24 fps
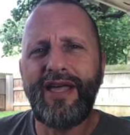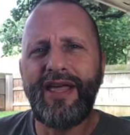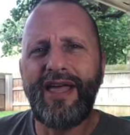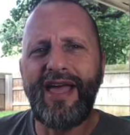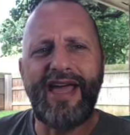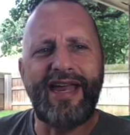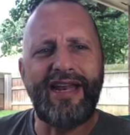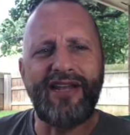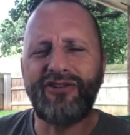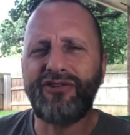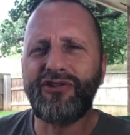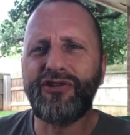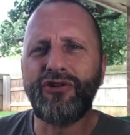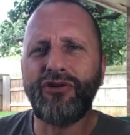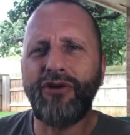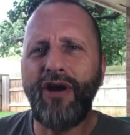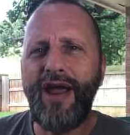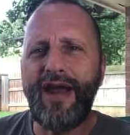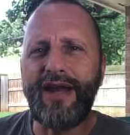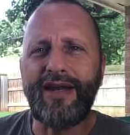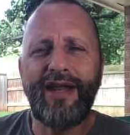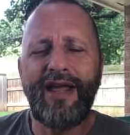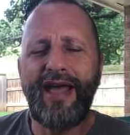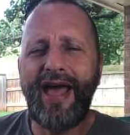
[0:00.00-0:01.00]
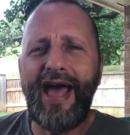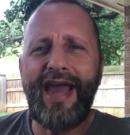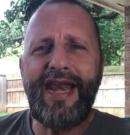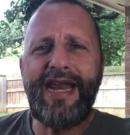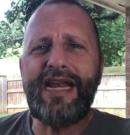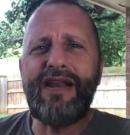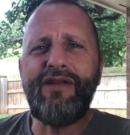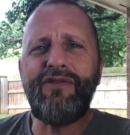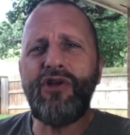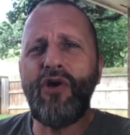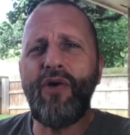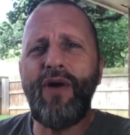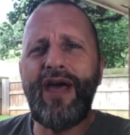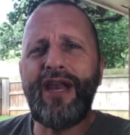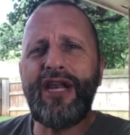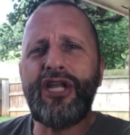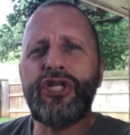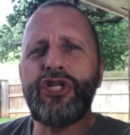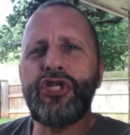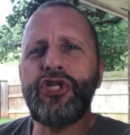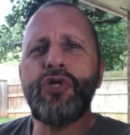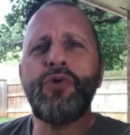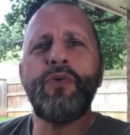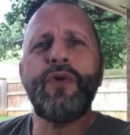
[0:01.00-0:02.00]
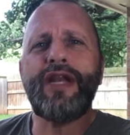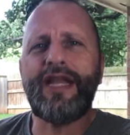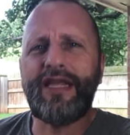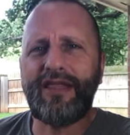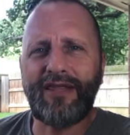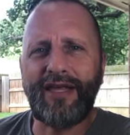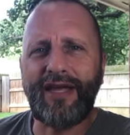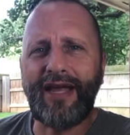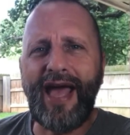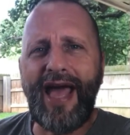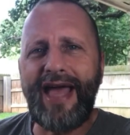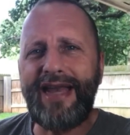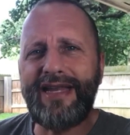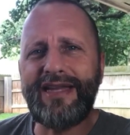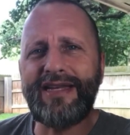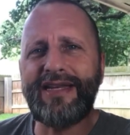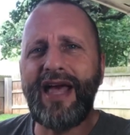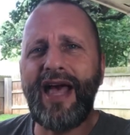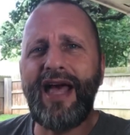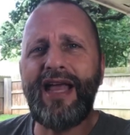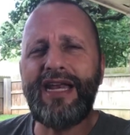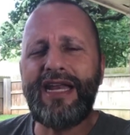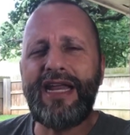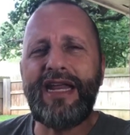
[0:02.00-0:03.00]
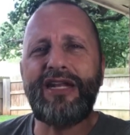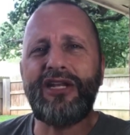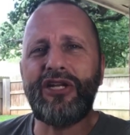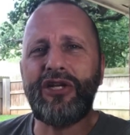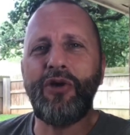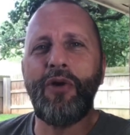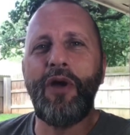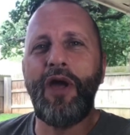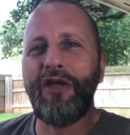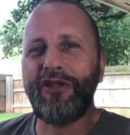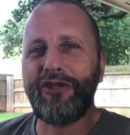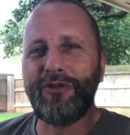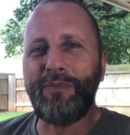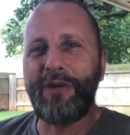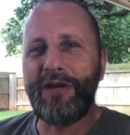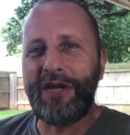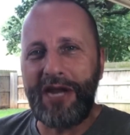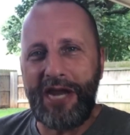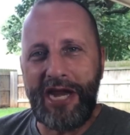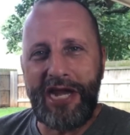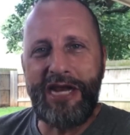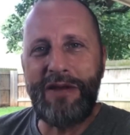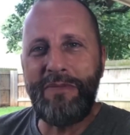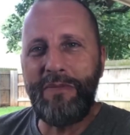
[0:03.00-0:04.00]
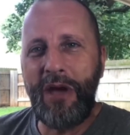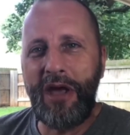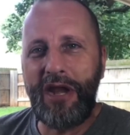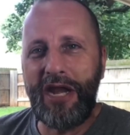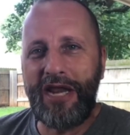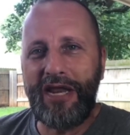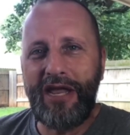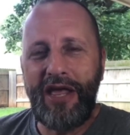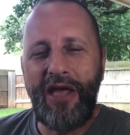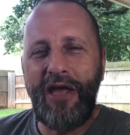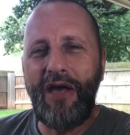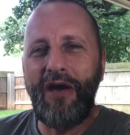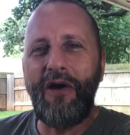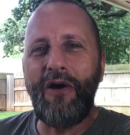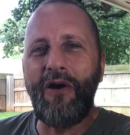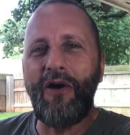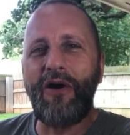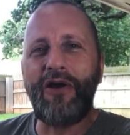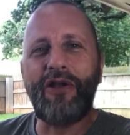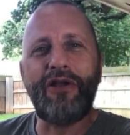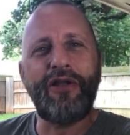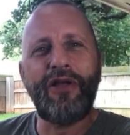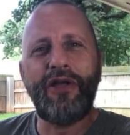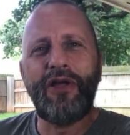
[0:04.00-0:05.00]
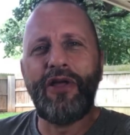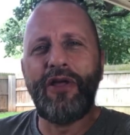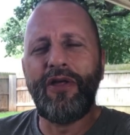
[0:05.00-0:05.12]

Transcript: And it's great. I didn't even know how to do anything. I did not need to go out and spend any money on